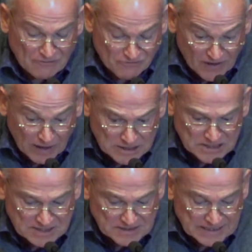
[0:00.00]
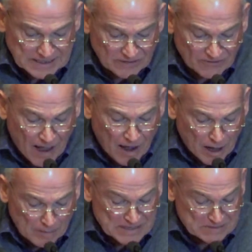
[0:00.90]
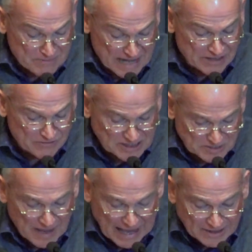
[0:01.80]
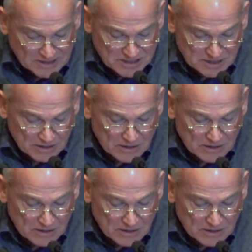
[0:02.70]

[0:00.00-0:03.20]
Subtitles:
a vast deal of harm in many respects,